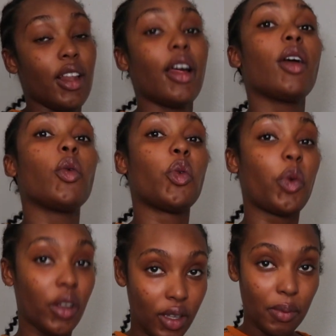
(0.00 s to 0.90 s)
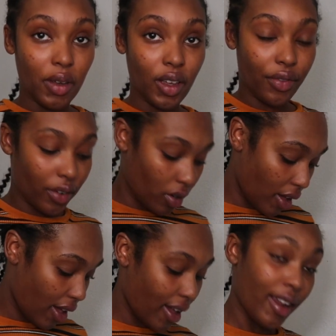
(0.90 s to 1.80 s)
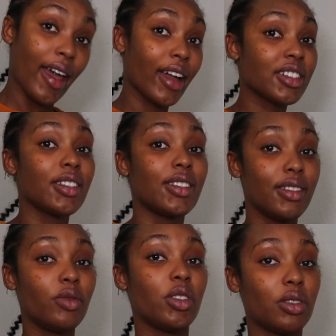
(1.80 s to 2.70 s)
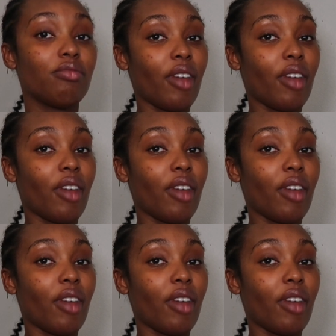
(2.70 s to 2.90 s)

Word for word: like really big for like, and I actually was,